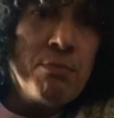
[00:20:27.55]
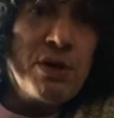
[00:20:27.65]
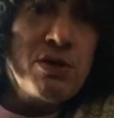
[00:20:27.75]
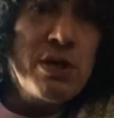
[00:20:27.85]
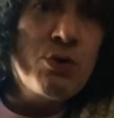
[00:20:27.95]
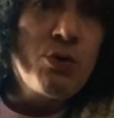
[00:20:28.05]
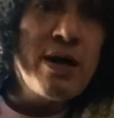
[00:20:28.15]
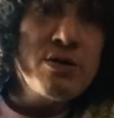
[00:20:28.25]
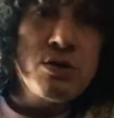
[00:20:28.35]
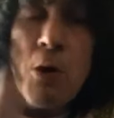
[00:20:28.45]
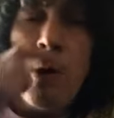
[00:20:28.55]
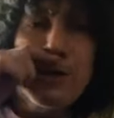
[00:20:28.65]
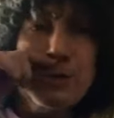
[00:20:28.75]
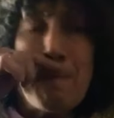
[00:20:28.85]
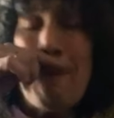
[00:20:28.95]
But seagrass is
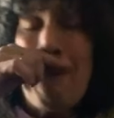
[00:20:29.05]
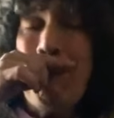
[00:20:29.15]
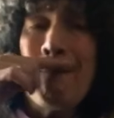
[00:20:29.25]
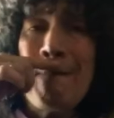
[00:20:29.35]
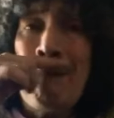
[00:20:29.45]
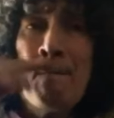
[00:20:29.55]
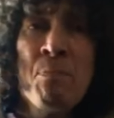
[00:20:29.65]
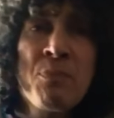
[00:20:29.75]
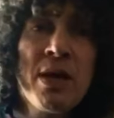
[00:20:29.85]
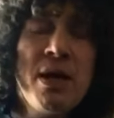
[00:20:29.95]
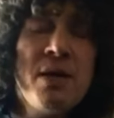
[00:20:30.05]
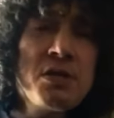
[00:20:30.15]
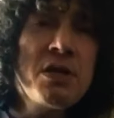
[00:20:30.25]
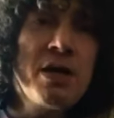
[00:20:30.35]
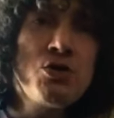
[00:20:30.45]
awesome. It's
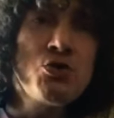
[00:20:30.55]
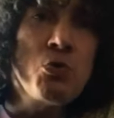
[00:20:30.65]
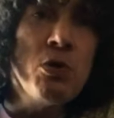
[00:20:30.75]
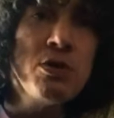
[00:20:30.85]
a nice straw.